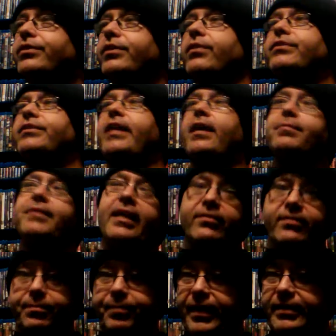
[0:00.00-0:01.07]
So Sam
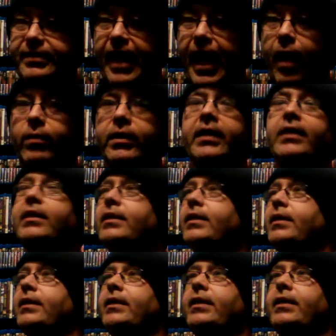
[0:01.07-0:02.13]
takes the pizza out,
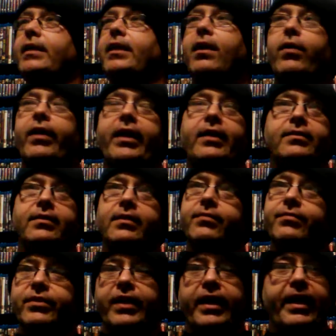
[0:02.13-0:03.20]
you know, and
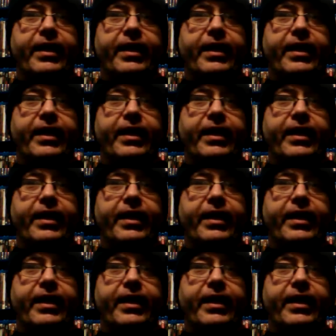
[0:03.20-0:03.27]
delivers it.